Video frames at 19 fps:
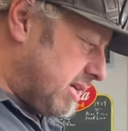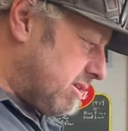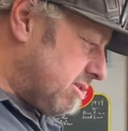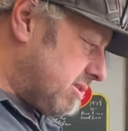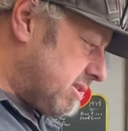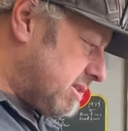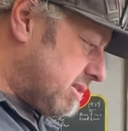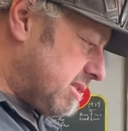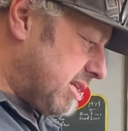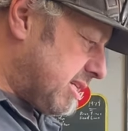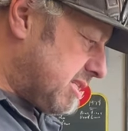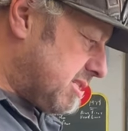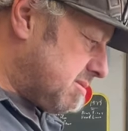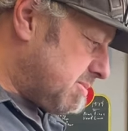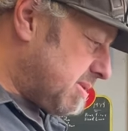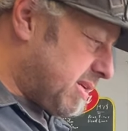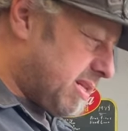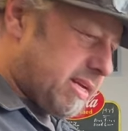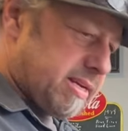or the license
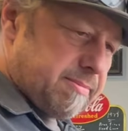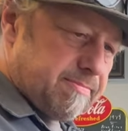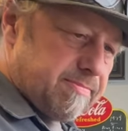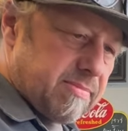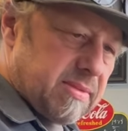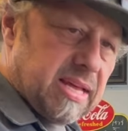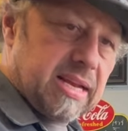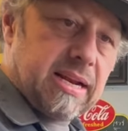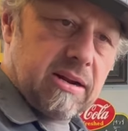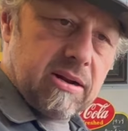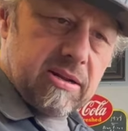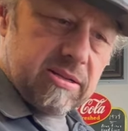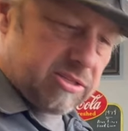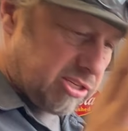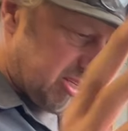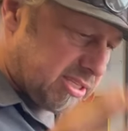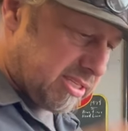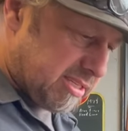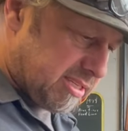plate light, that are
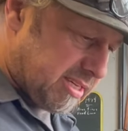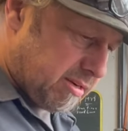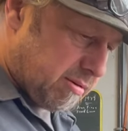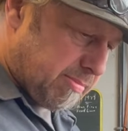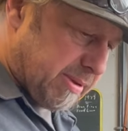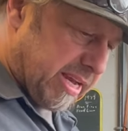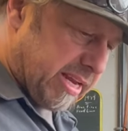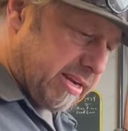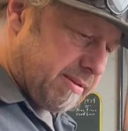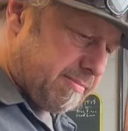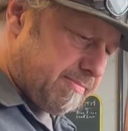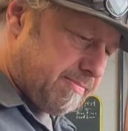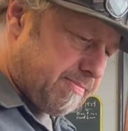just the single bayonet,